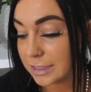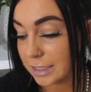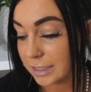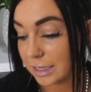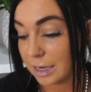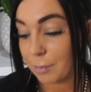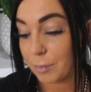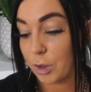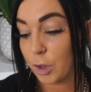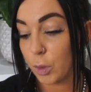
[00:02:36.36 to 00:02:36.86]
thing that
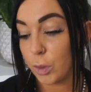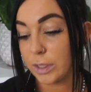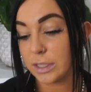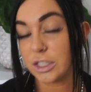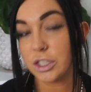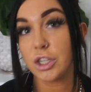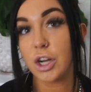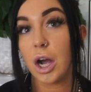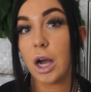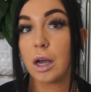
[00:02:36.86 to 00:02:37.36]
I'm going
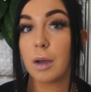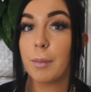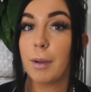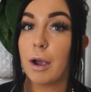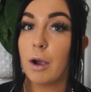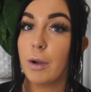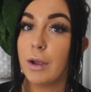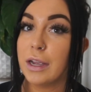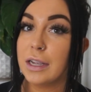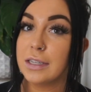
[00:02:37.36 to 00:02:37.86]
to talk
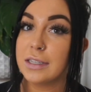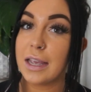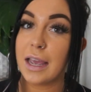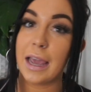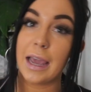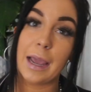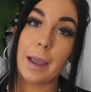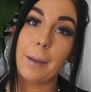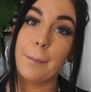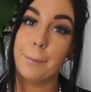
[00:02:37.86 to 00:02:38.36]
about is
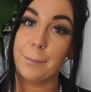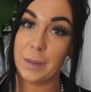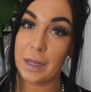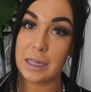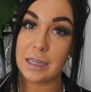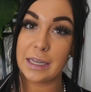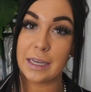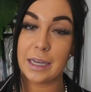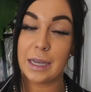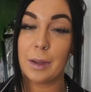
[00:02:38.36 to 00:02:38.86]
a
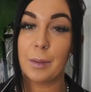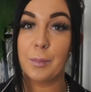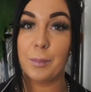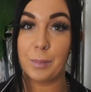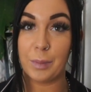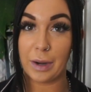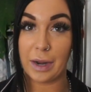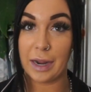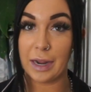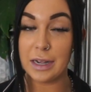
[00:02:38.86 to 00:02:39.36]
belly
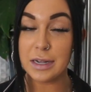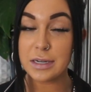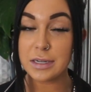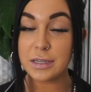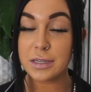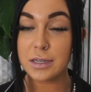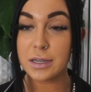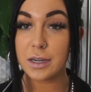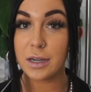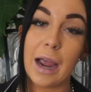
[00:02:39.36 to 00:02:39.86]
band.
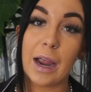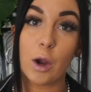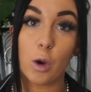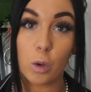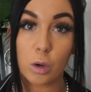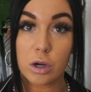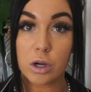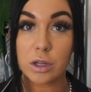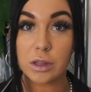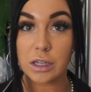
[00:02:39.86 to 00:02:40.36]
I
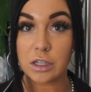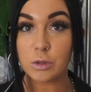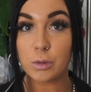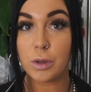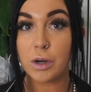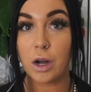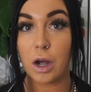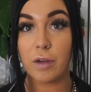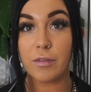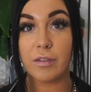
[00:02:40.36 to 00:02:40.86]
ordered this
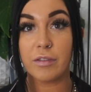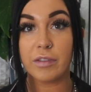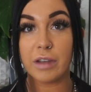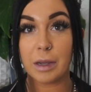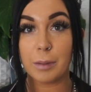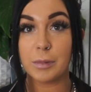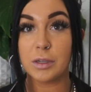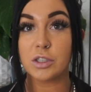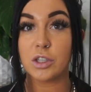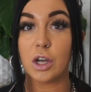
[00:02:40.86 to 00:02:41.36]
one off of
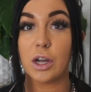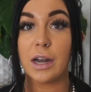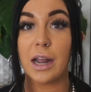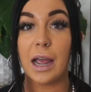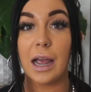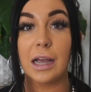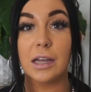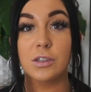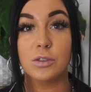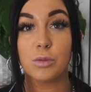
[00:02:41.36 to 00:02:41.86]
Amazon
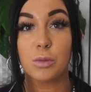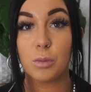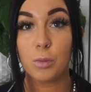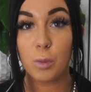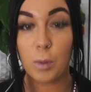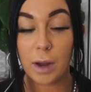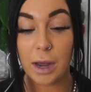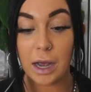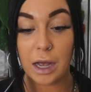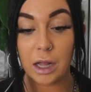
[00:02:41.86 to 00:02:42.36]
as
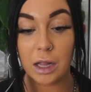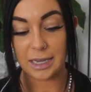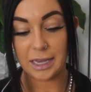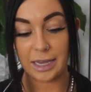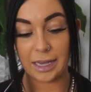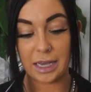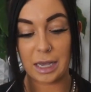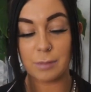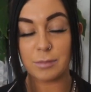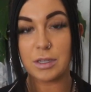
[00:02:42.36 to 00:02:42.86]
well.
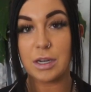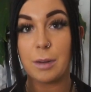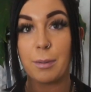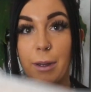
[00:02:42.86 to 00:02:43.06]
It comes in a